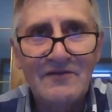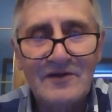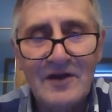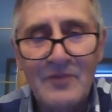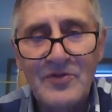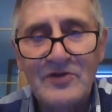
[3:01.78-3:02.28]
given
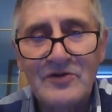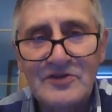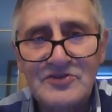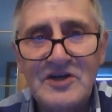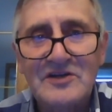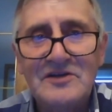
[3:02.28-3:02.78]
up their
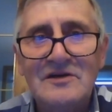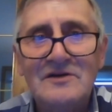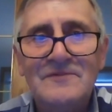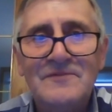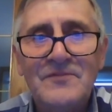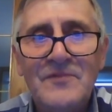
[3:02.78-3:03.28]
agenda.
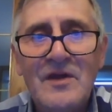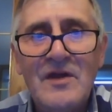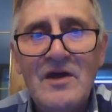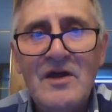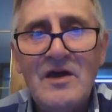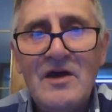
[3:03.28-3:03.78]

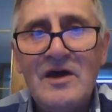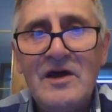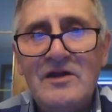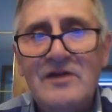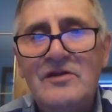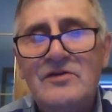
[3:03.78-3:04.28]

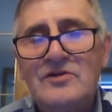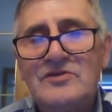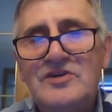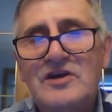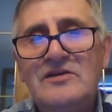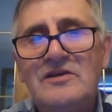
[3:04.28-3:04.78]
And their
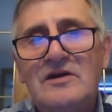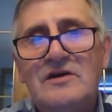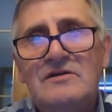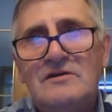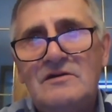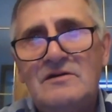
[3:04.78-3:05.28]

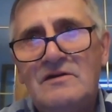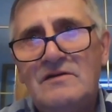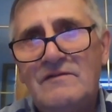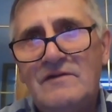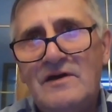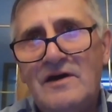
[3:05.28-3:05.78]
agenda
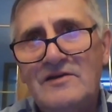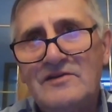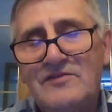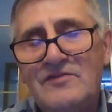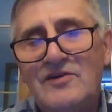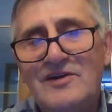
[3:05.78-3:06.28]

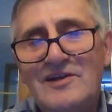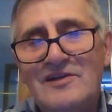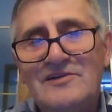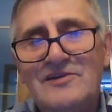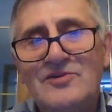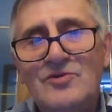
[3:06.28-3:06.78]
has very
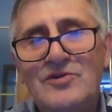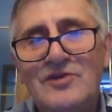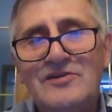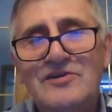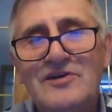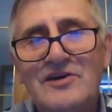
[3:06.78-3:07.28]
little to do with
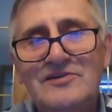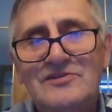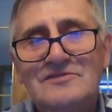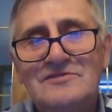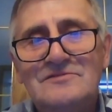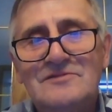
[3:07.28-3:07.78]

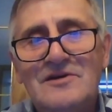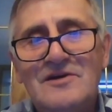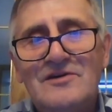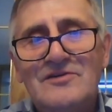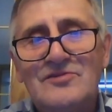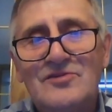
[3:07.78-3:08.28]
education,
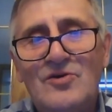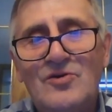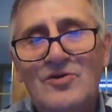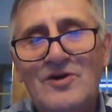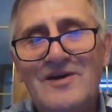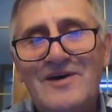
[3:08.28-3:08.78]

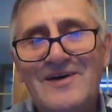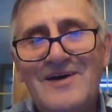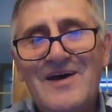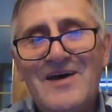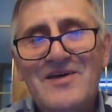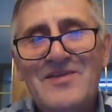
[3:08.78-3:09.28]
so
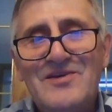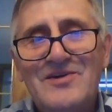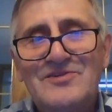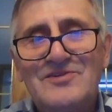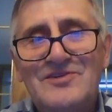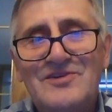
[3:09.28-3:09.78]

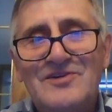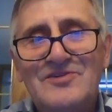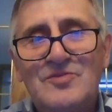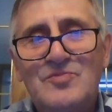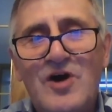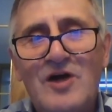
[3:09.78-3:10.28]

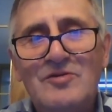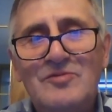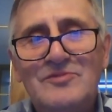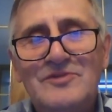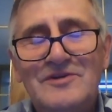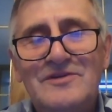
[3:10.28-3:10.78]
there's a
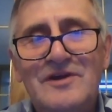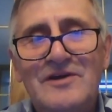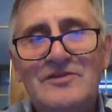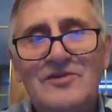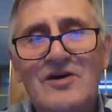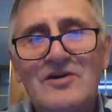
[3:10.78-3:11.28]
problem. They
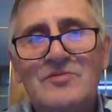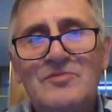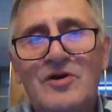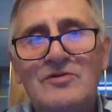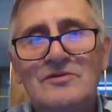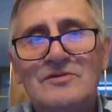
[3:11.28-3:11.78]
talk
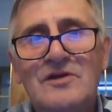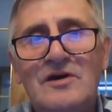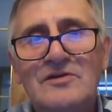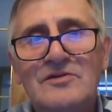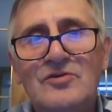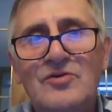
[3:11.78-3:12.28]
about
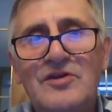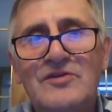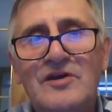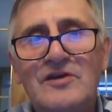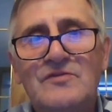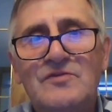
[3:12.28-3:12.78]
doing
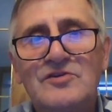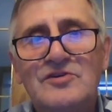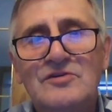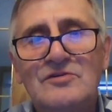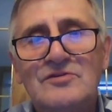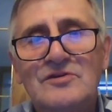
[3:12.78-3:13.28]
things for
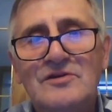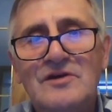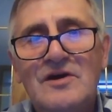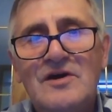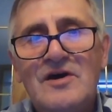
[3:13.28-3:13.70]
children,